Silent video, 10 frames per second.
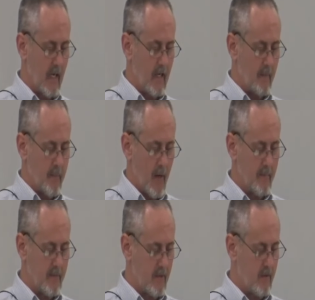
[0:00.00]
and the
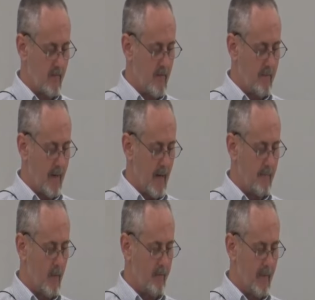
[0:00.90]
promises of the
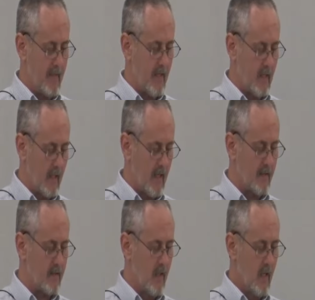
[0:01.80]
Bible, but
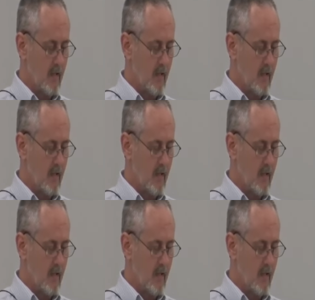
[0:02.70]
unless